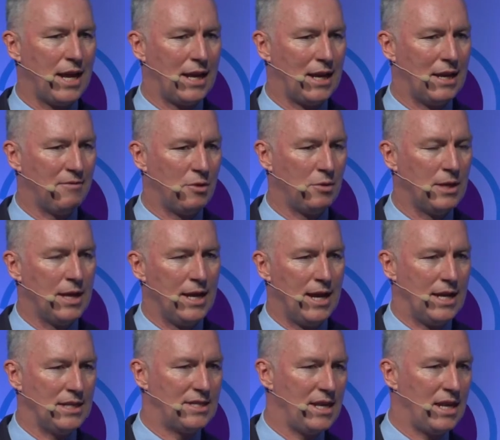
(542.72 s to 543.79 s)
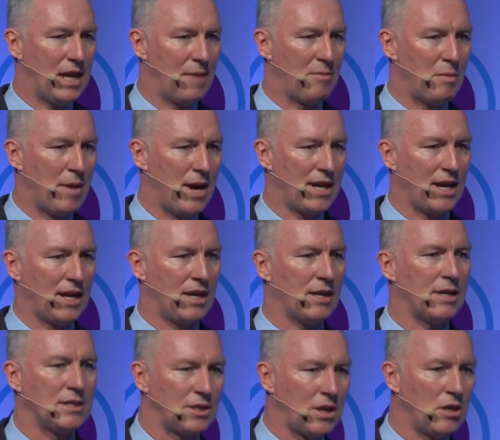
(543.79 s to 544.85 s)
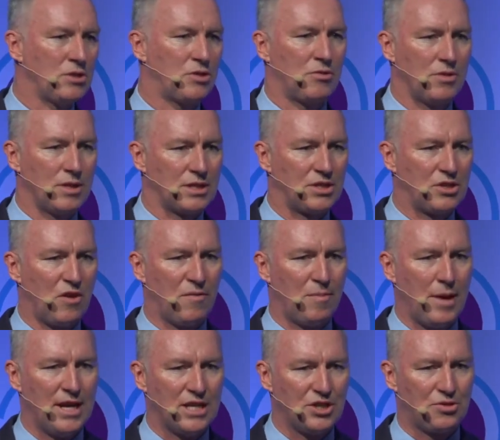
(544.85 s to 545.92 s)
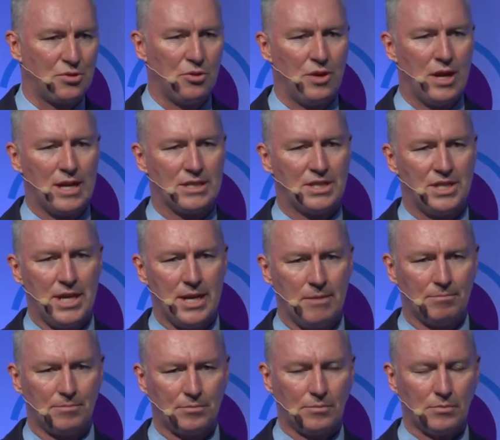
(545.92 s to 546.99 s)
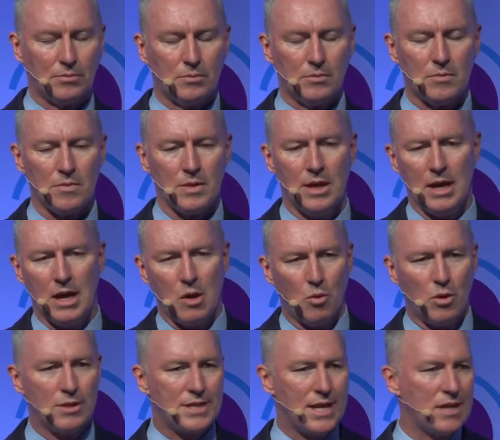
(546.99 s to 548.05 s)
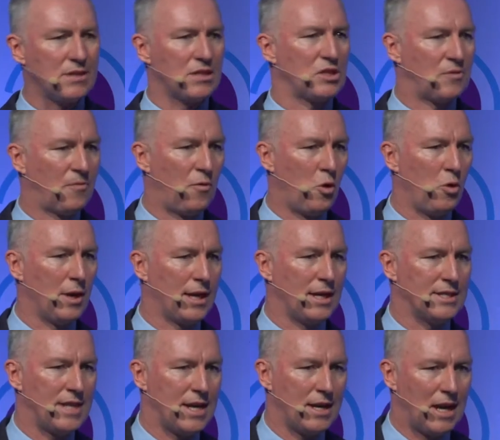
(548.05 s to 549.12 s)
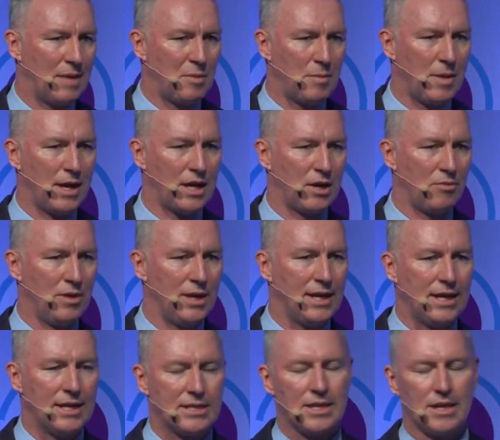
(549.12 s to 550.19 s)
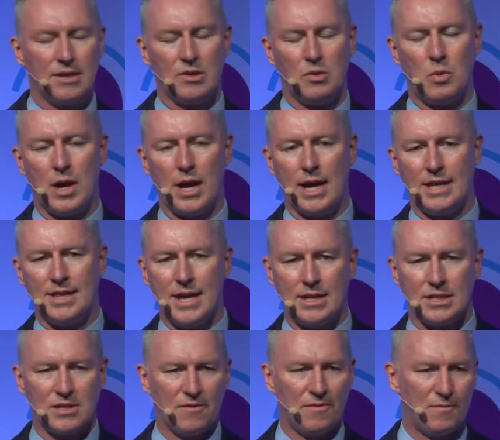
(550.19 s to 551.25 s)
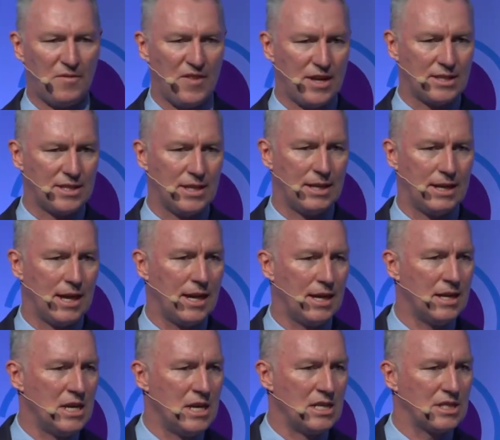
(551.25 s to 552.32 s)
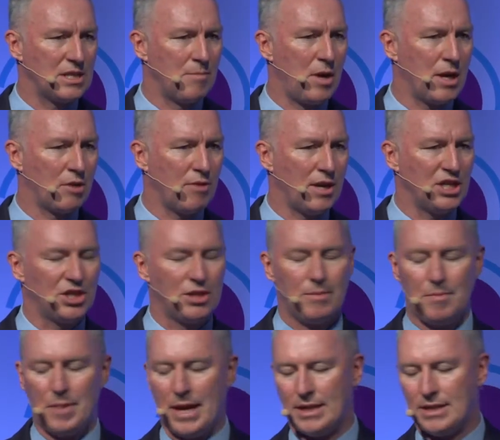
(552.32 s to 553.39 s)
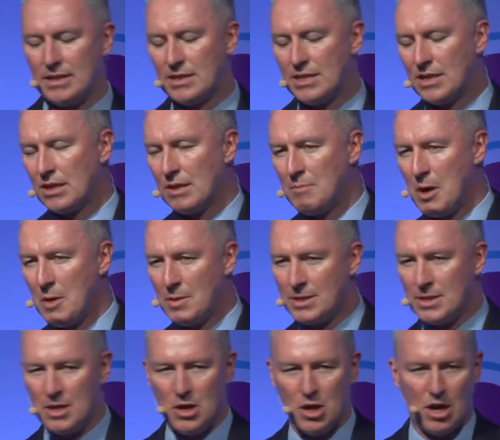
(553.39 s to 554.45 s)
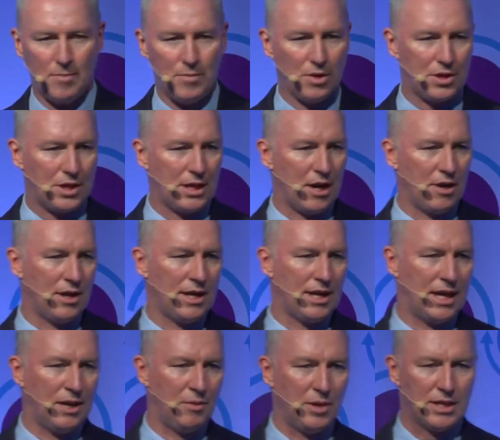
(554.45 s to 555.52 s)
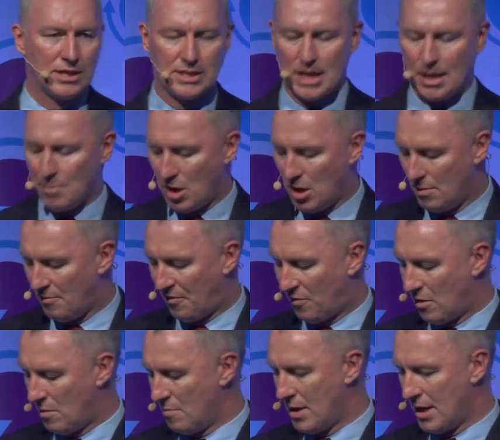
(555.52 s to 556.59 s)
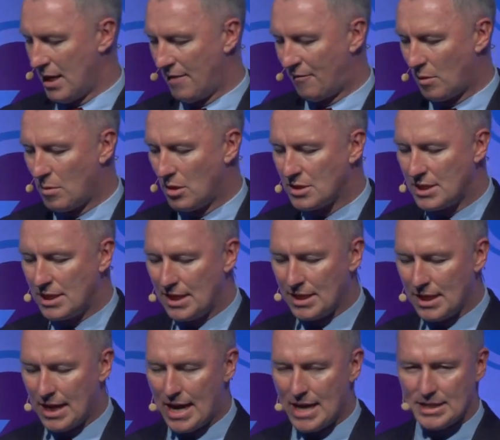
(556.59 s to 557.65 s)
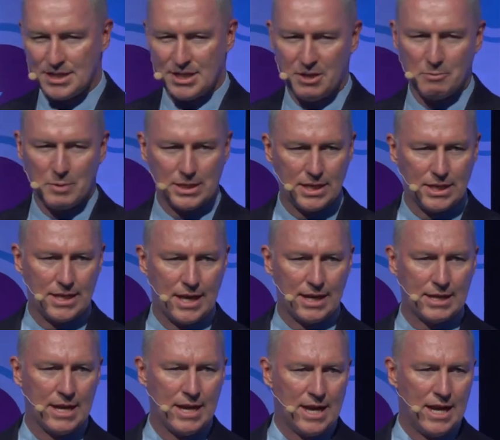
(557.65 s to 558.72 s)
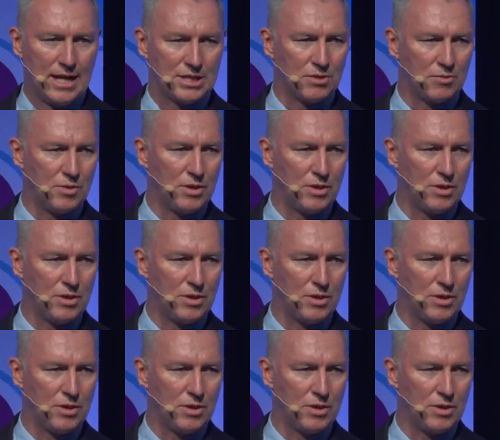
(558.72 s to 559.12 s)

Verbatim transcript: that level as their labour market goes through the soft patch through last year, whereas ours is falling as our labour market really gets underway. And that is affecting some migration patterns at the moment. I'm not the only Kiwi that's come home from Aussie in the last year, and we see that as a